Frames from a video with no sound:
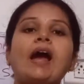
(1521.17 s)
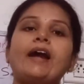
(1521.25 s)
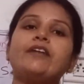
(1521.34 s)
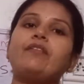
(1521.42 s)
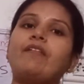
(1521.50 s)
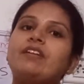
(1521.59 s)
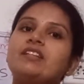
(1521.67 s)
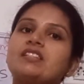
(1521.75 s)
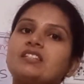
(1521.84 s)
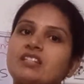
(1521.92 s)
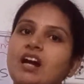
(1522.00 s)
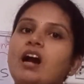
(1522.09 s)
and we will
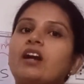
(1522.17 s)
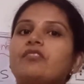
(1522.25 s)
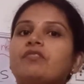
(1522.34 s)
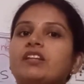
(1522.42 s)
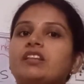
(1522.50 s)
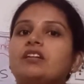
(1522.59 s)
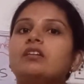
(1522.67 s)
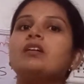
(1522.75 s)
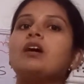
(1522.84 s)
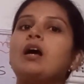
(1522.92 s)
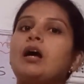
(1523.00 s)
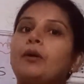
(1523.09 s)
start with the
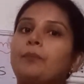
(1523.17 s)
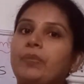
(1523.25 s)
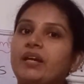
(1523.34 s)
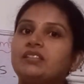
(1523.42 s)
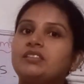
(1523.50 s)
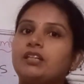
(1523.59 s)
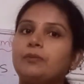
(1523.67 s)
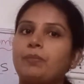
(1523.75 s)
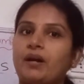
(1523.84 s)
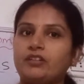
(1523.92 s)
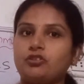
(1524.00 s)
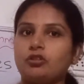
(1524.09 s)
basic
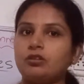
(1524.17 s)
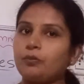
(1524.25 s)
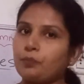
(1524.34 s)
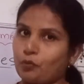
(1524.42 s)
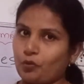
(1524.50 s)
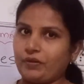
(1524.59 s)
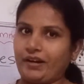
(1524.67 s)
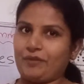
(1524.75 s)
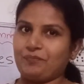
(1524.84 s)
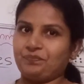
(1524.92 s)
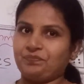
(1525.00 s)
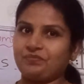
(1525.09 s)
Python
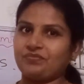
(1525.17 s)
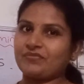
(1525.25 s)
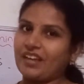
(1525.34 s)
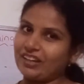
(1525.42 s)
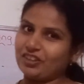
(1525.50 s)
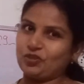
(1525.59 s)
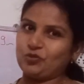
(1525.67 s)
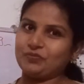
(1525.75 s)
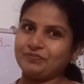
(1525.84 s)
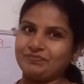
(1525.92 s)
program. Thank you.